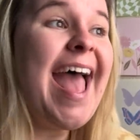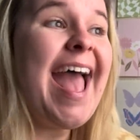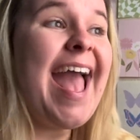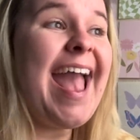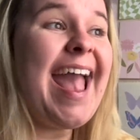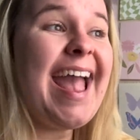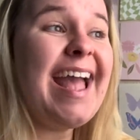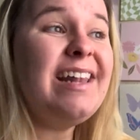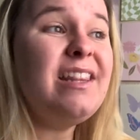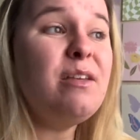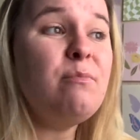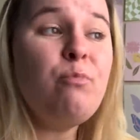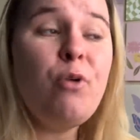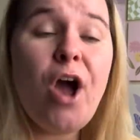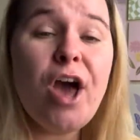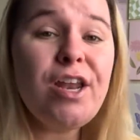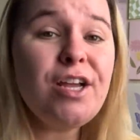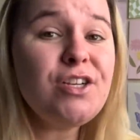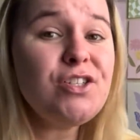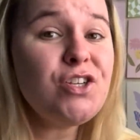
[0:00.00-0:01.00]
And the
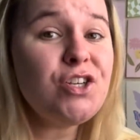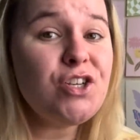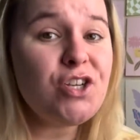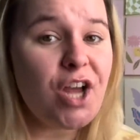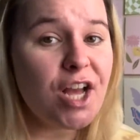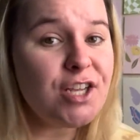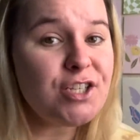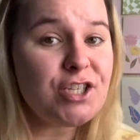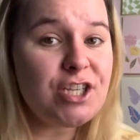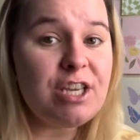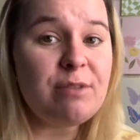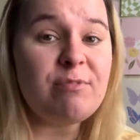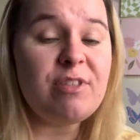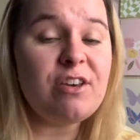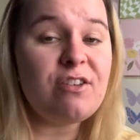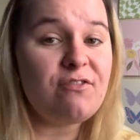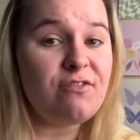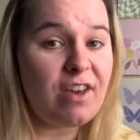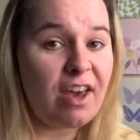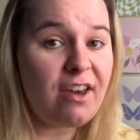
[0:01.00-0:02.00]
products are not cheap,
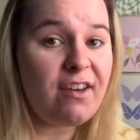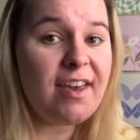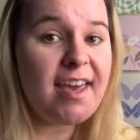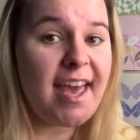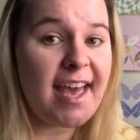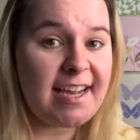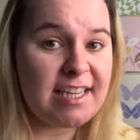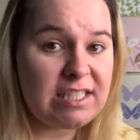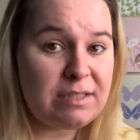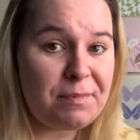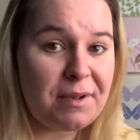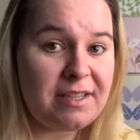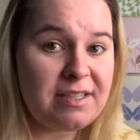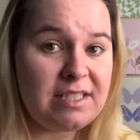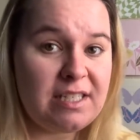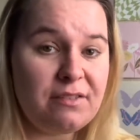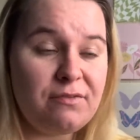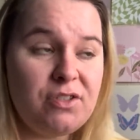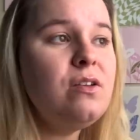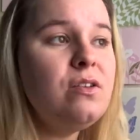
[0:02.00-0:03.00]
they're very
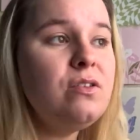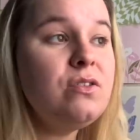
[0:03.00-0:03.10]
expensive.